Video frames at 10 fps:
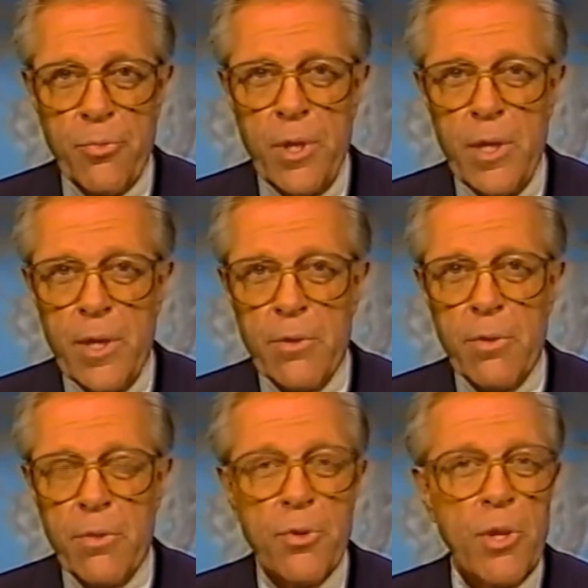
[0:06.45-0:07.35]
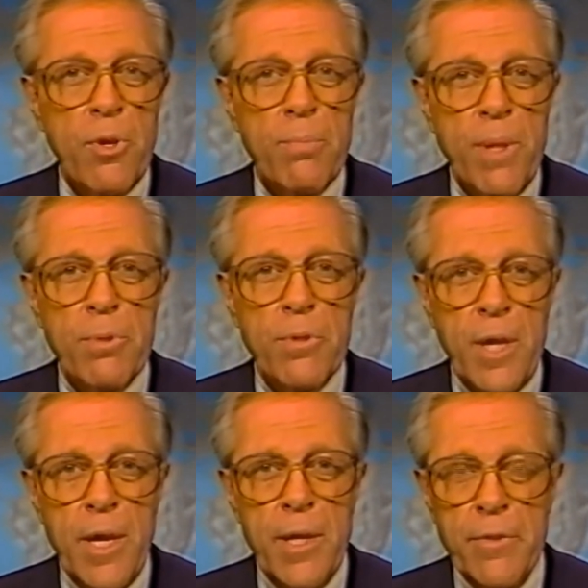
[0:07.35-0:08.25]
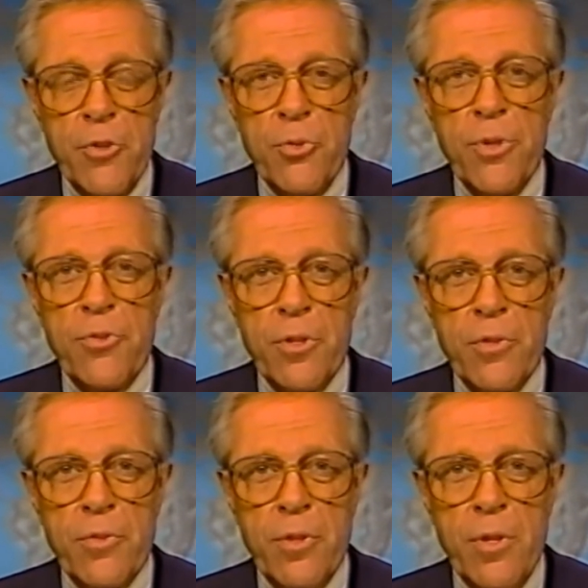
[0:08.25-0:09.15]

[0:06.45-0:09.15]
three hundred thirty-one people died in the two incidents.